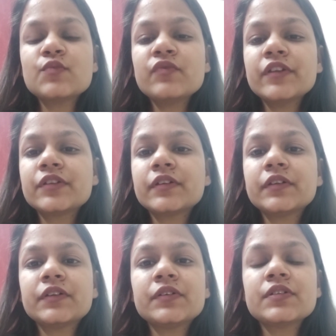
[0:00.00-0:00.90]
movie
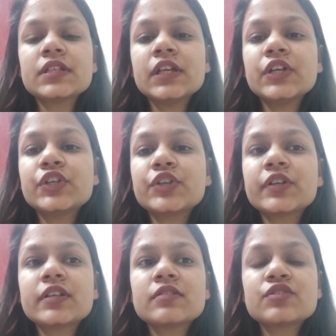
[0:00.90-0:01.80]
theaters,
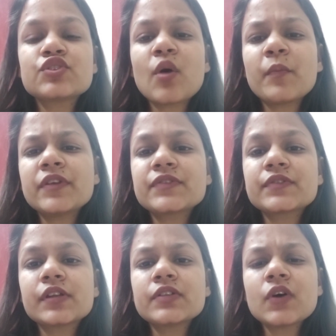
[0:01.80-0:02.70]
eateries, shopping streets.